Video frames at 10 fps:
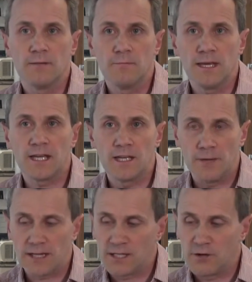making the
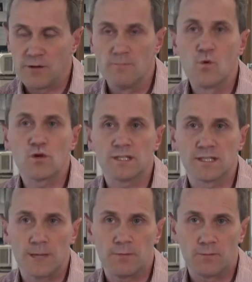bacteria more
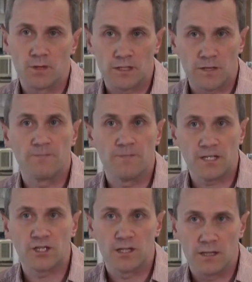susceptible to
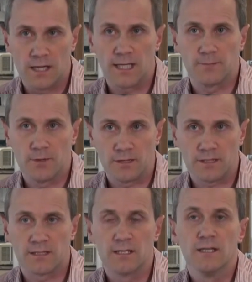conventional
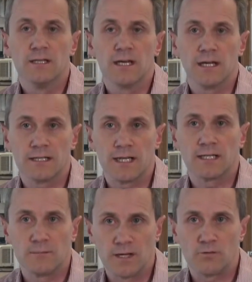antibiotics and
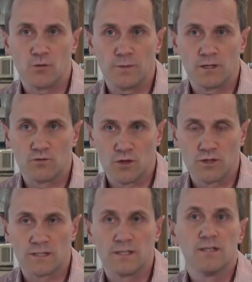antimicrobial
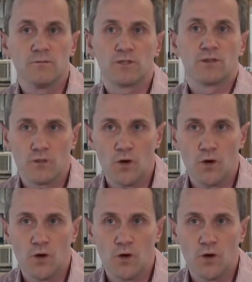drugs, which could